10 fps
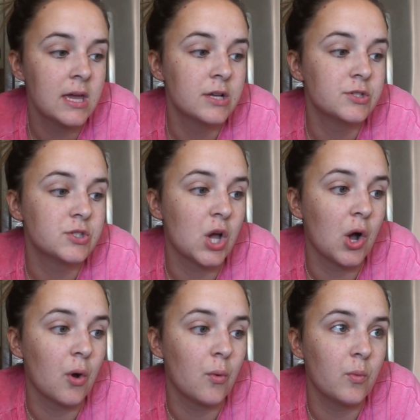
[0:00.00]

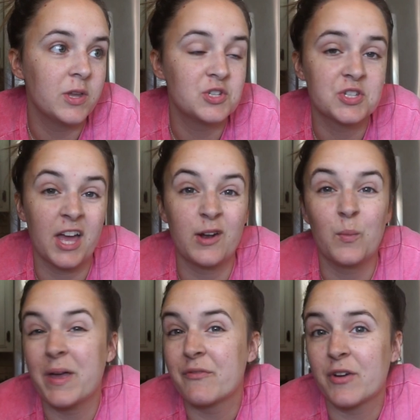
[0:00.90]
So we just kind of
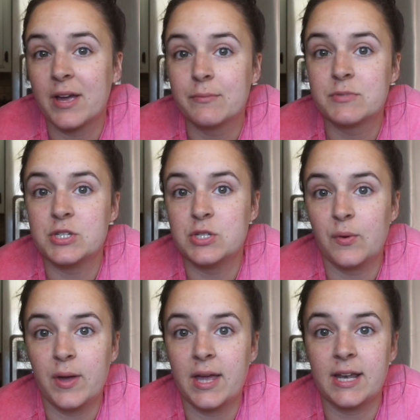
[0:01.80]
wait for him to do
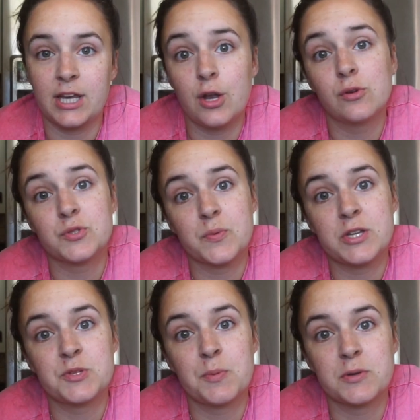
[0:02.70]
it, and he knows what he's
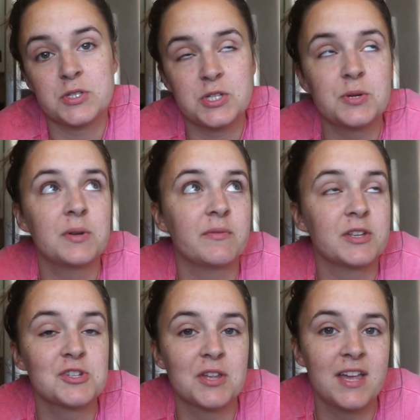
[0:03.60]
supposed to do, and
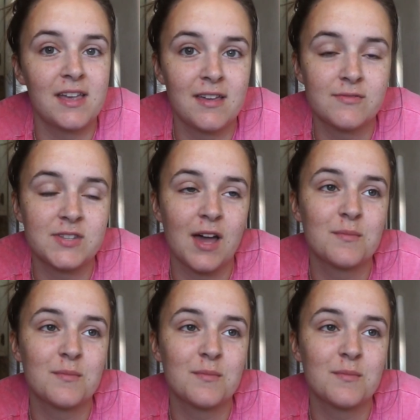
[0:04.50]
eventually he gives up.